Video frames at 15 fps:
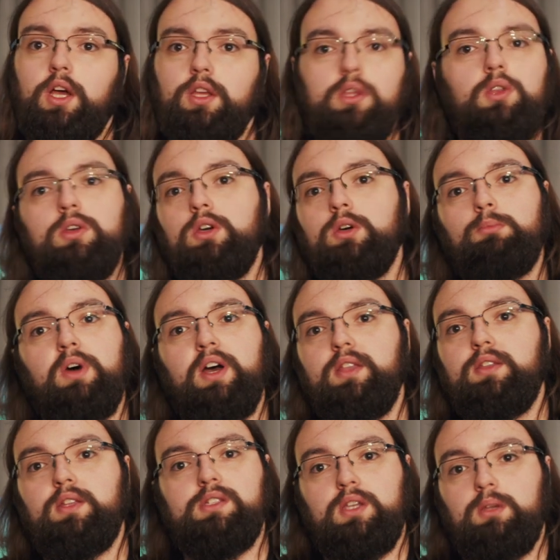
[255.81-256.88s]
you can combine
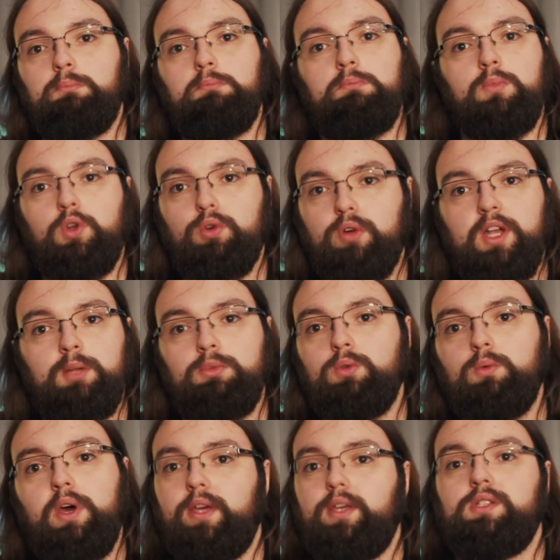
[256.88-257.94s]
things in incredible
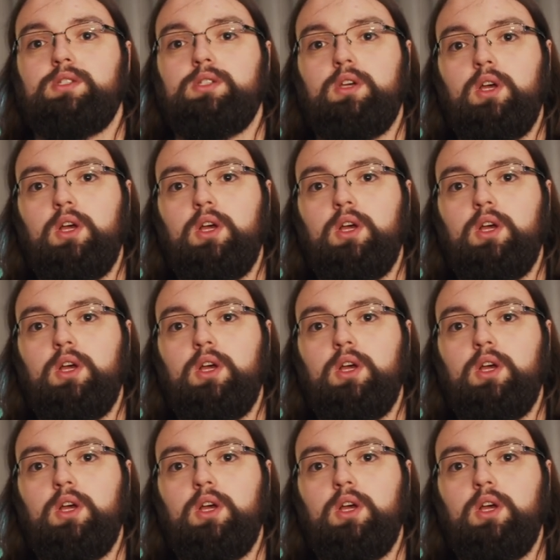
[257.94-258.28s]
ways,